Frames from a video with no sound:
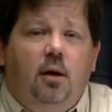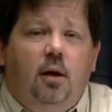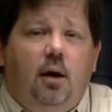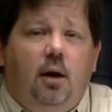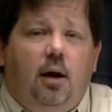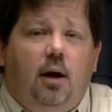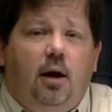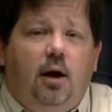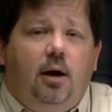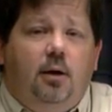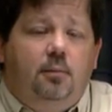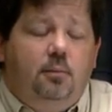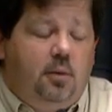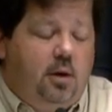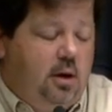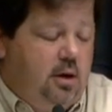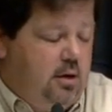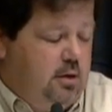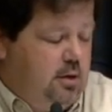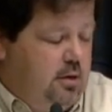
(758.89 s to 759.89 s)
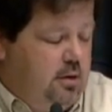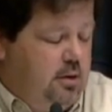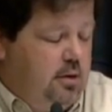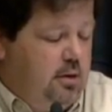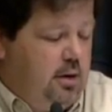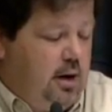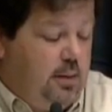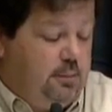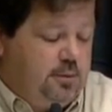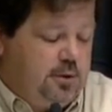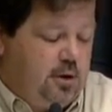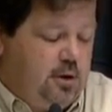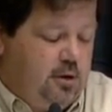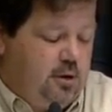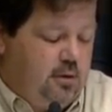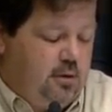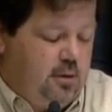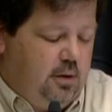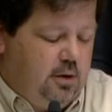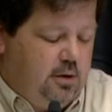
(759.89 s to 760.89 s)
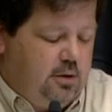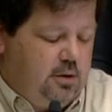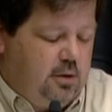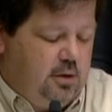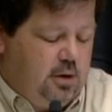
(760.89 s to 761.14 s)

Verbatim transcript: um, and I'm sorry, it,